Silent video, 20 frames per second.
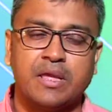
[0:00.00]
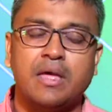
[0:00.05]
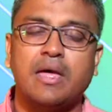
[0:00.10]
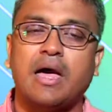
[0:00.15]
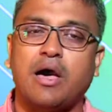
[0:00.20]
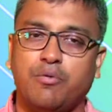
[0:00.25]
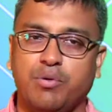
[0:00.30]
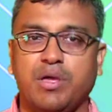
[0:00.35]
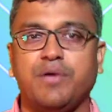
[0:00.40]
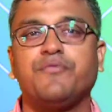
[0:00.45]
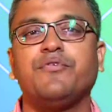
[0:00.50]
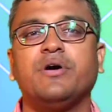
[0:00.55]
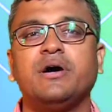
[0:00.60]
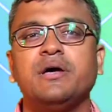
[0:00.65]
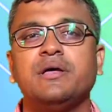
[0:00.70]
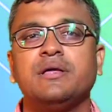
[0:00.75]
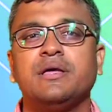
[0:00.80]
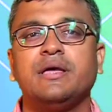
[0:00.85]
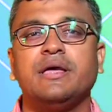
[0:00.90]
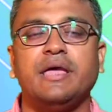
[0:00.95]

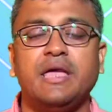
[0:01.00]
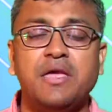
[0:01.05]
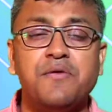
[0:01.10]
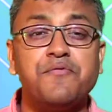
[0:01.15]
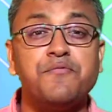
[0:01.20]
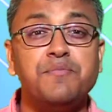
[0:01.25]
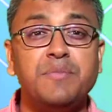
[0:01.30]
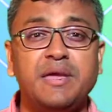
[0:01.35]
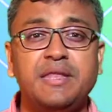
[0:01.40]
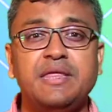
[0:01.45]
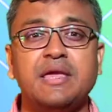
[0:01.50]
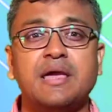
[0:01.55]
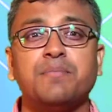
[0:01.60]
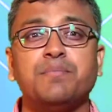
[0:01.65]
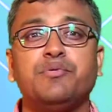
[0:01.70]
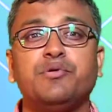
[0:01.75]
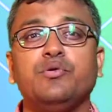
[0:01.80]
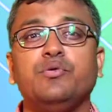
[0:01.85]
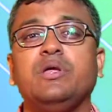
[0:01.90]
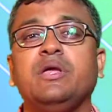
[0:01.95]
However, if medium
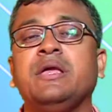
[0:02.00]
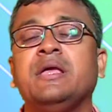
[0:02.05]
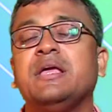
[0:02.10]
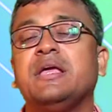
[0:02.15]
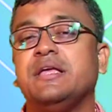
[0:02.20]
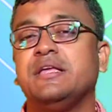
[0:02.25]
pruning